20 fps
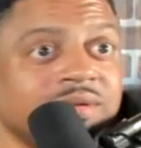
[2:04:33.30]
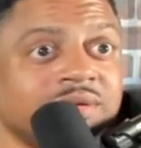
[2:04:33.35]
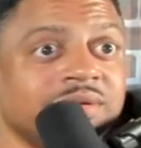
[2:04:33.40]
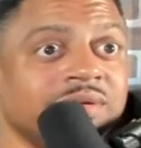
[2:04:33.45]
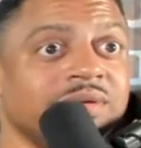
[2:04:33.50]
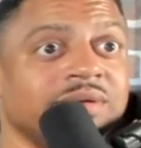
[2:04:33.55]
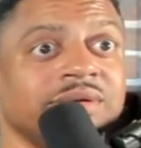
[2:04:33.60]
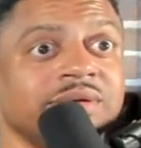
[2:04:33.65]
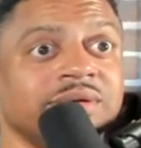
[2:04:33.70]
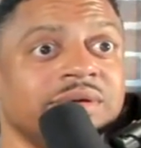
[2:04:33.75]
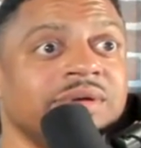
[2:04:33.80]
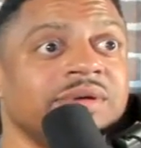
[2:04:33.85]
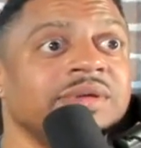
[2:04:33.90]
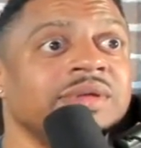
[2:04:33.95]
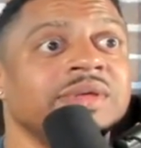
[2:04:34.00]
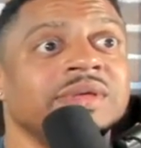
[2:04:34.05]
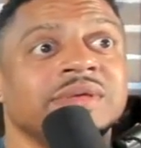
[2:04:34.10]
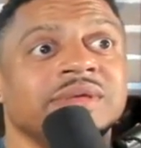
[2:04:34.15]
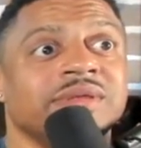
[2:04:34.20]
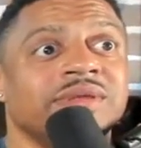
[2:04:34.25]
Uh-huh.
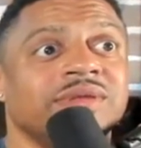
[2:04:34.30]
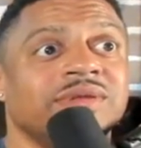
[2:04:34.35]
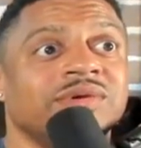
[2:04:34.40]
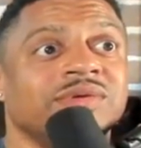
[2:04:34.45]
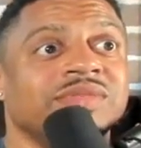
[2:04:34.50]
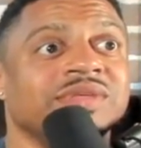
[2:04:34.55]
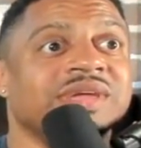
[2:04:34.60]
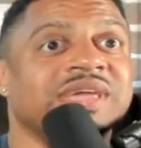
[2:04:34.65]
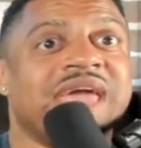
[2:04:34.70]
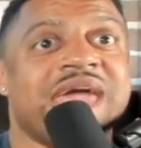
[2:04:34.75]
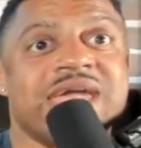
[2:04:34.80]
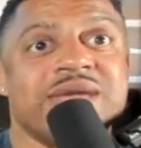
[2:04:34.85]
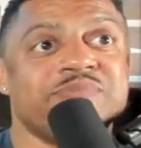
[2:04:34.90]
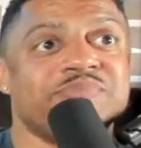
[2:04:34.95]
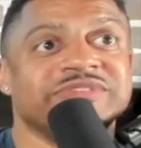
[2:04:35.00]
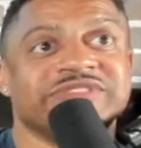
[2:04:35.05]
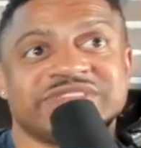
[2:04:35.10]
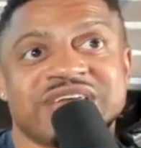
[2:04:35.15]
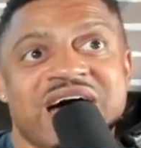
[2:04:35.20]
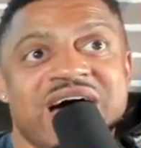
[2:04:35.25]
Though the cape
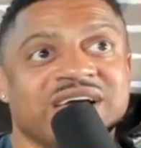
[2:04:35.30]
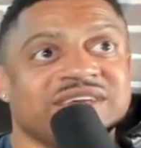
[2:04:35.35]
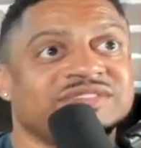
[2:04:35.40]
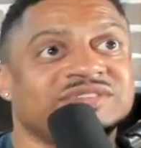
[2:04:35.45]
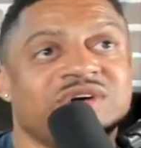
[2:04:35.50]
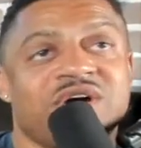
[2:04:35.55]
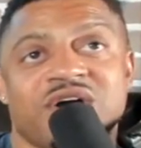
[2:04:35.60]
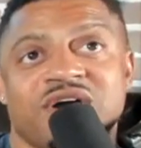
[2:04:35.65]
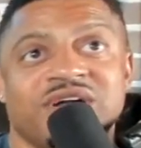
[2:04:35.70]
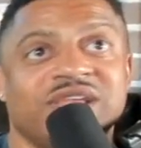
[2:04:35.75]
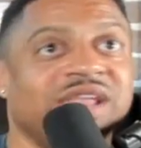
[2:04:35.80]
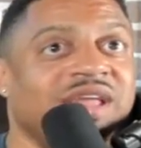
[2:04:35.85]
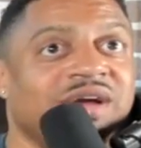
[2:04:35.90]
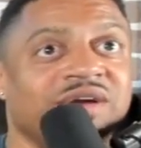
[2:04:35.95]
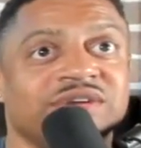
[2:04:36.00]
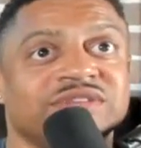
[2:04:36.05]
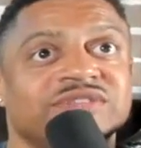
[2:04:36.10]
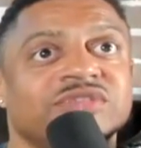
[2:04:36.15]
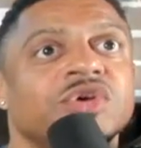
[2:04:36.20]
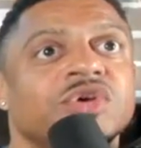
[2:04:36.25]
socks are
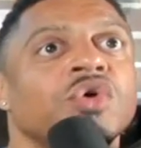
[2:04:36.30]
hilarious.